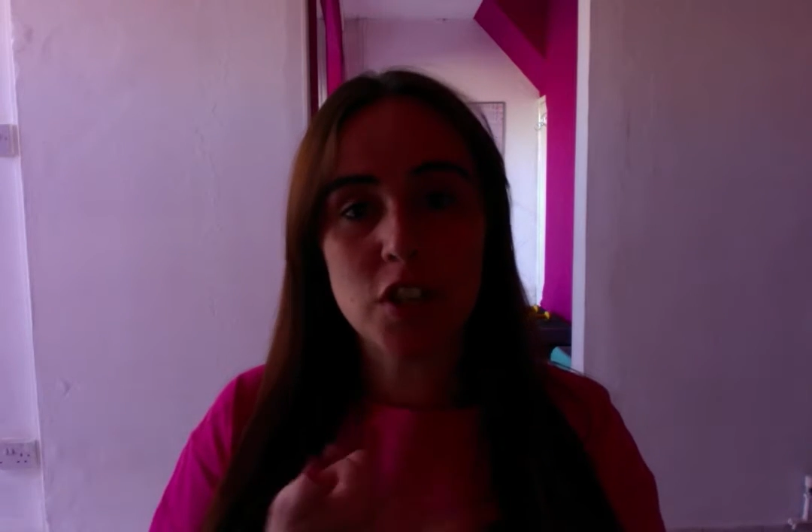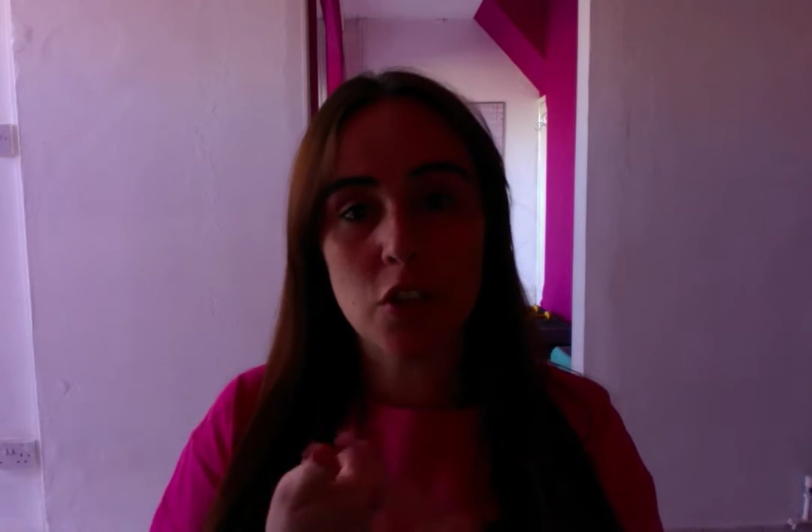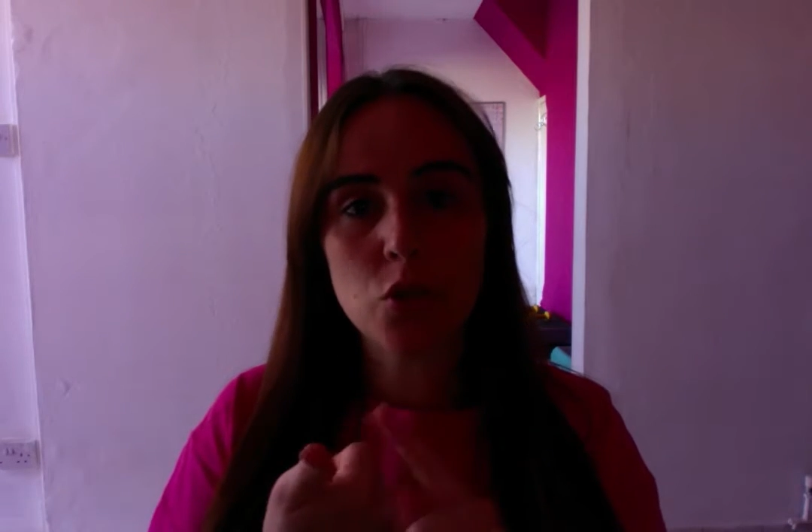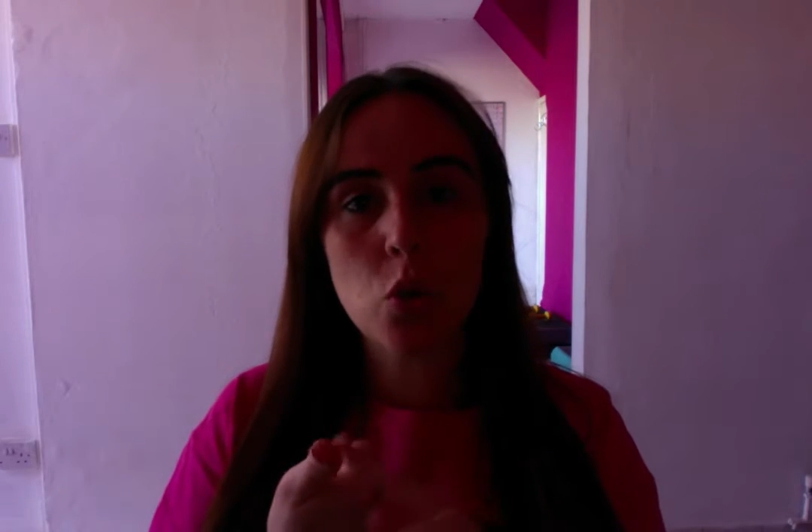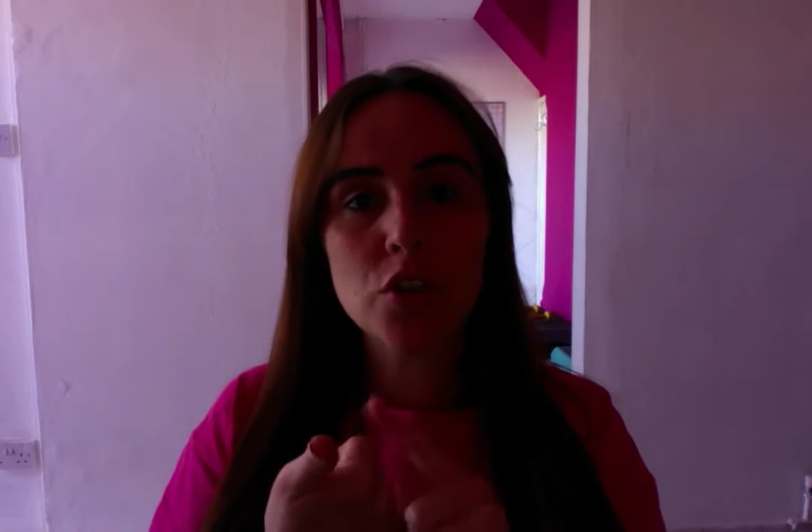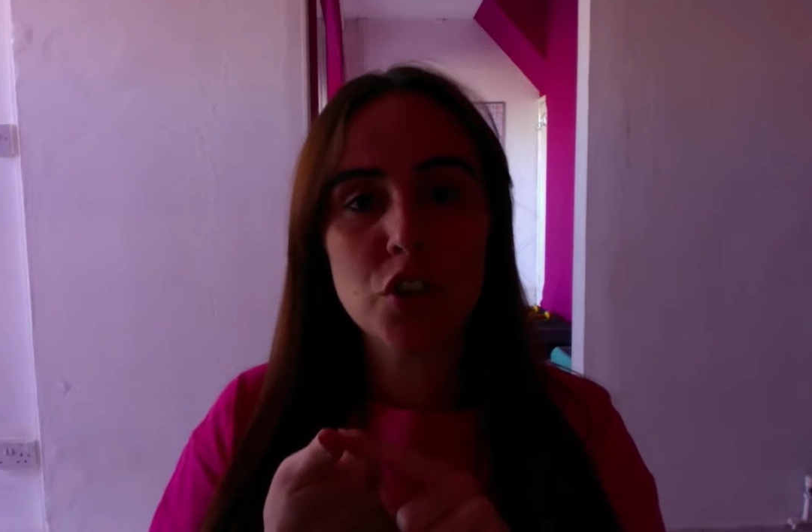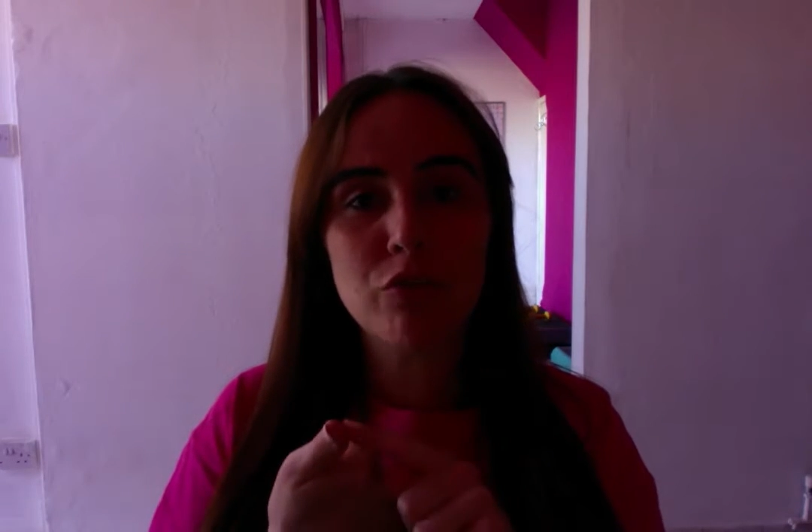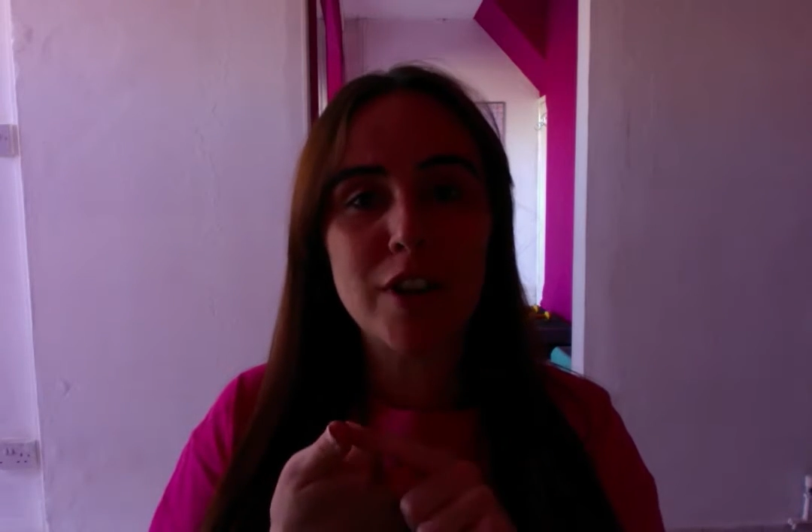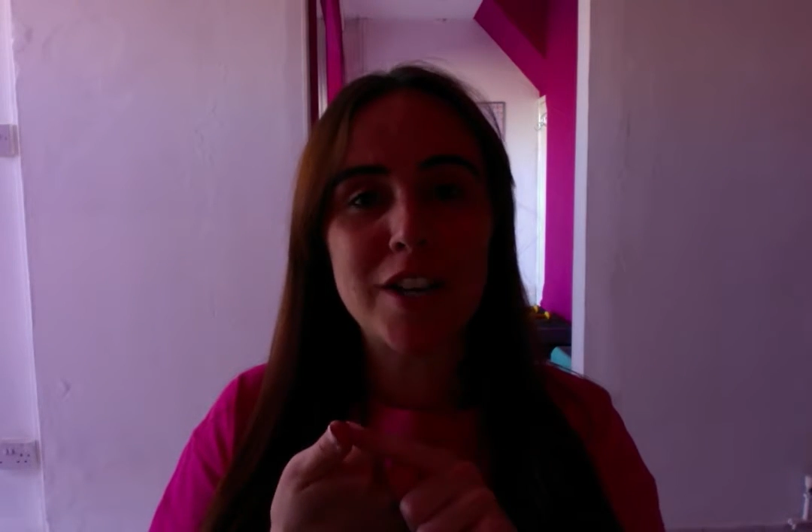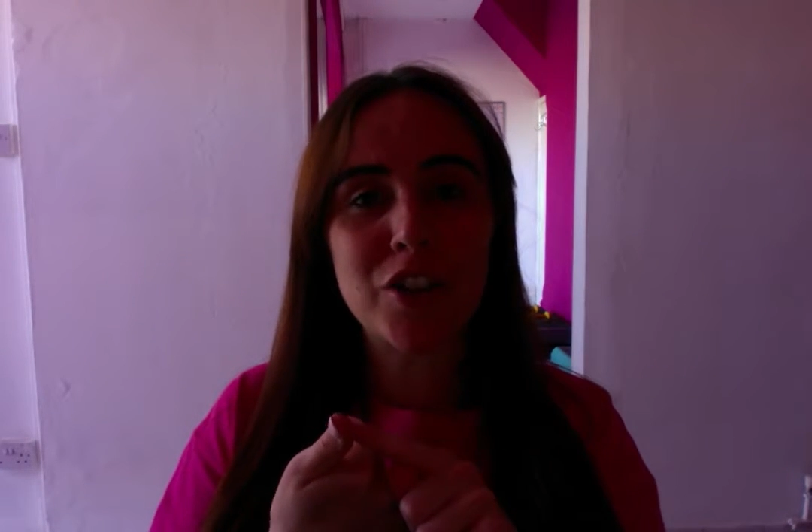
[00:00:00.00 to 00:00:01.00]
So squats are
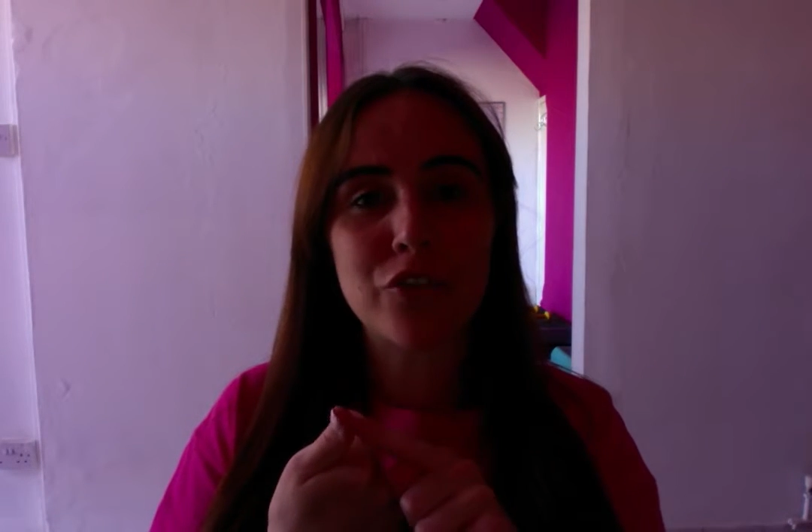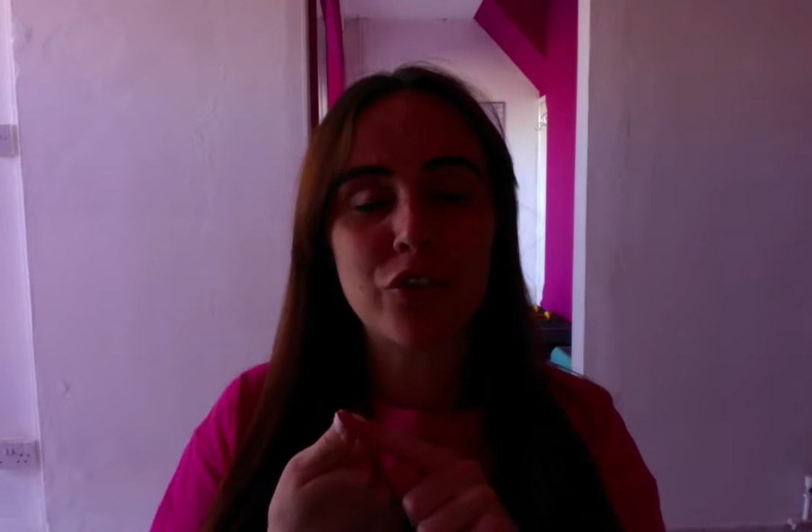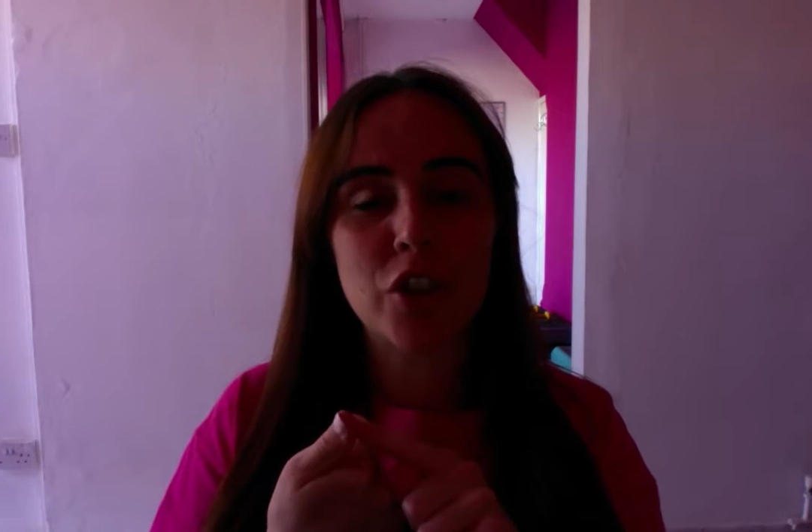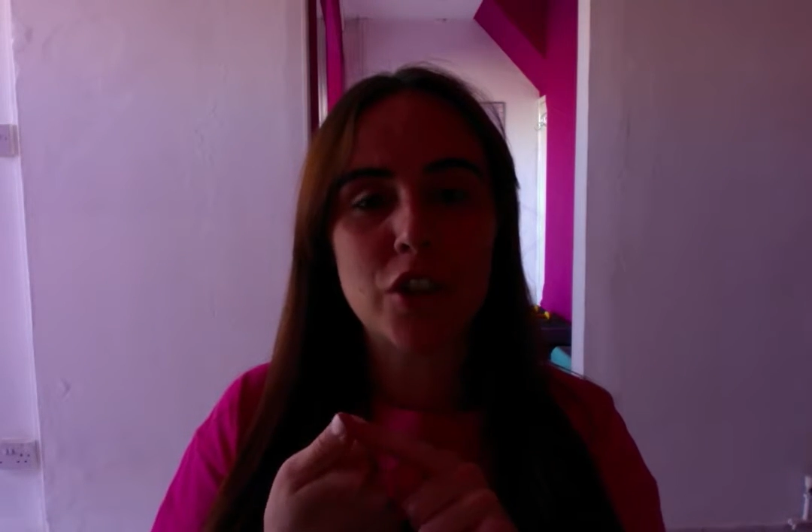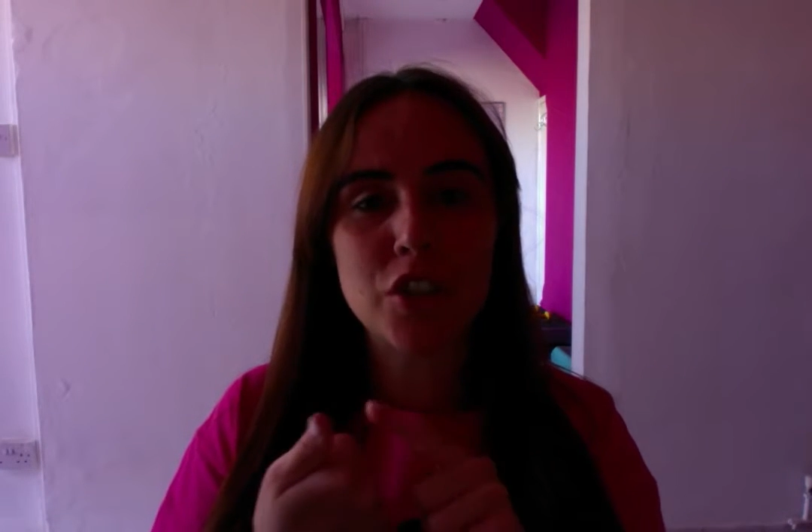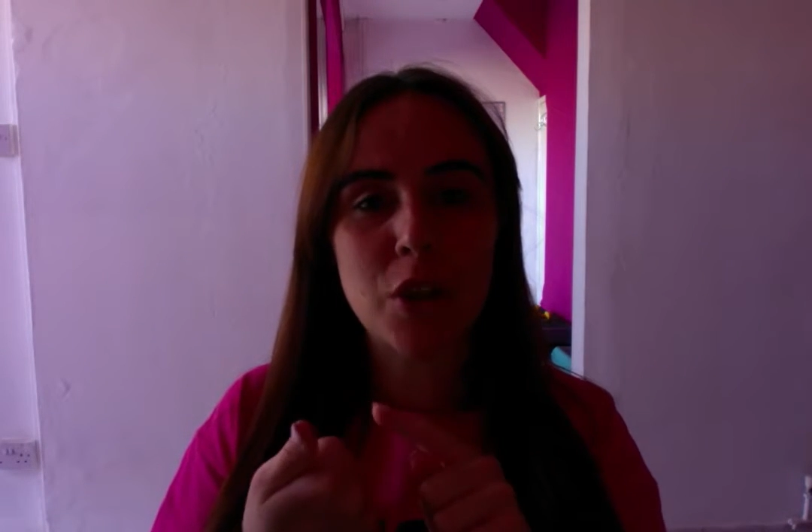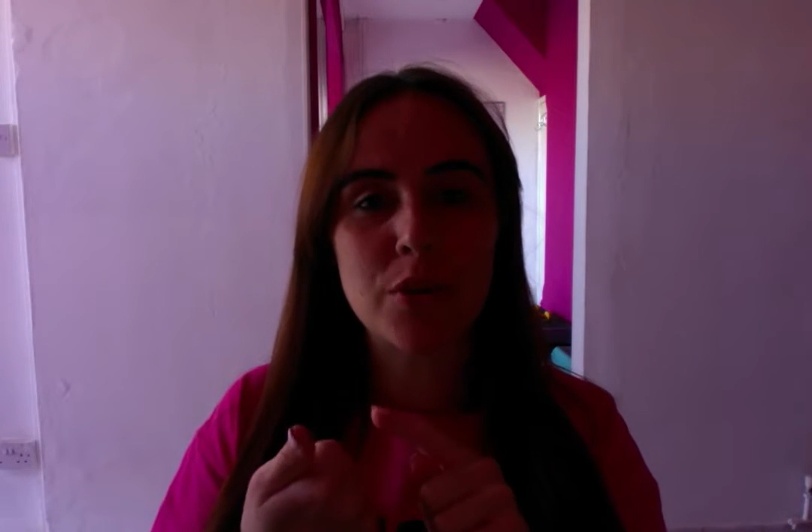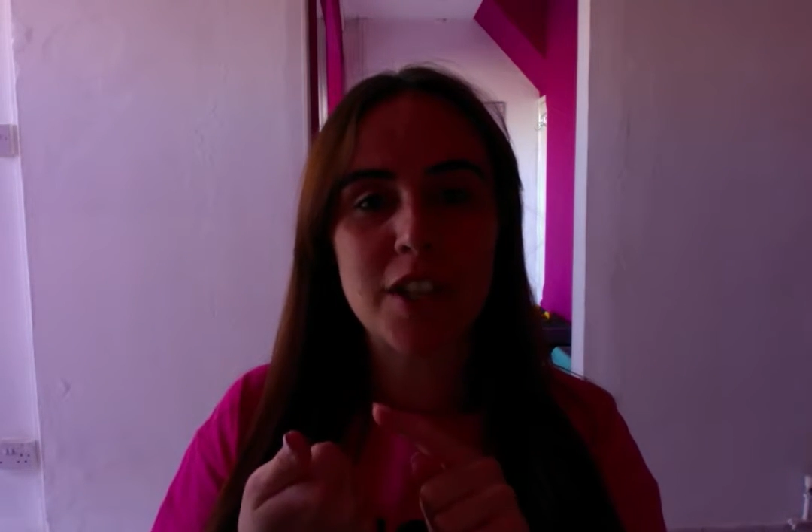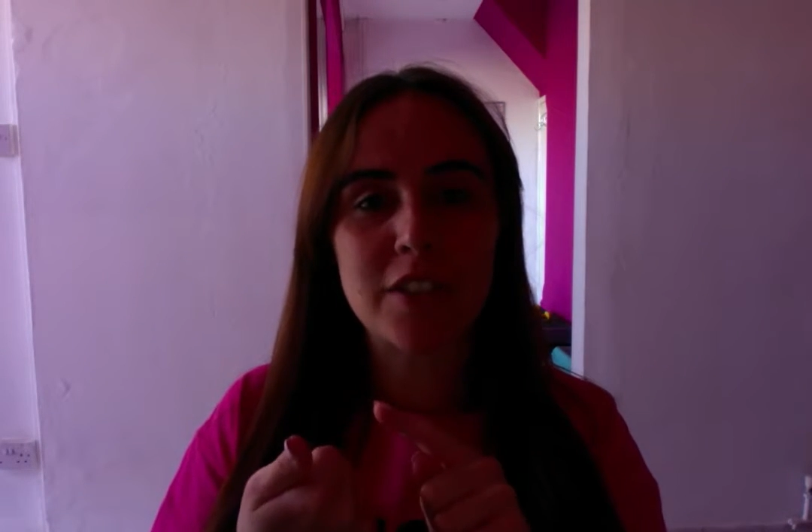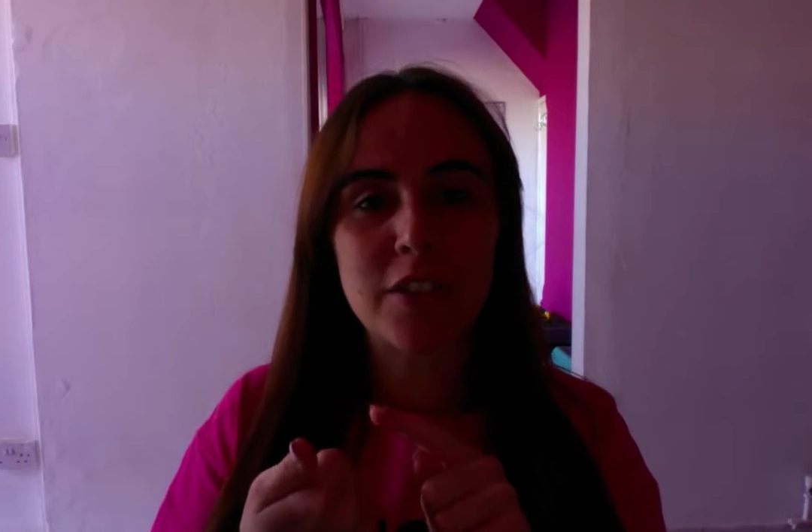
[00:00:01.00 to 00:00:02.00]
really good for toning